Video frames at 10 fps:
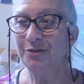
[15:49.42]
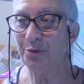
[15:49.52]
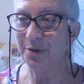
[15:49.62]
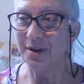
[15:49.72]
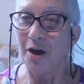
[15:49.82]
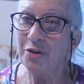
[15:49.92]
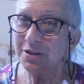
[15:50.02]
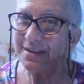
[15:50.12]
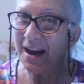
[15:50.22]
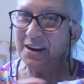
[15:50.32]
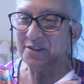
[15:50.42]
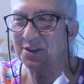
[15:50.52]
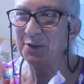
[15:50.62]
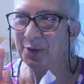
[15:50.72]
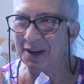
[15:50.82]
for the other side of
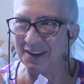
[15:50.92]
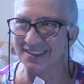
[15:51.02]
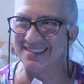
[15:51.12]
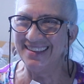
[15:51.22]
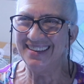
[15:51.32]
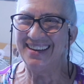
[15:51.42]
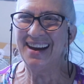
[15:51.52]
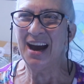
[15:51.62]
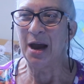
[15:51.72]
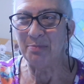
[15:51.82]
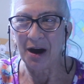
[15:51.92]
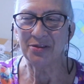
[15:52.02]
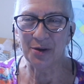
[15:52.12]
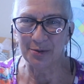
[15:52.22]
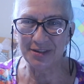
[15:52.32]
the quilts. I
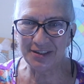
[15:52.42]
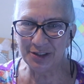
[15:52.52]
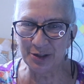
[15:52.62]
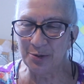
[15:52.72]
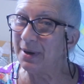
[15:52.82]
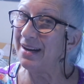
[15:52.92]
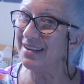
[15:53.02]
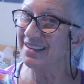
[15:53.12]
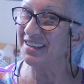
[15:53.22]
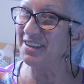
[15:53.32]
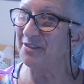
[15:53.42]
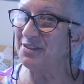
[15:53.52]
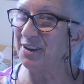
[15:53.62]
bought those too, but I didn't get enough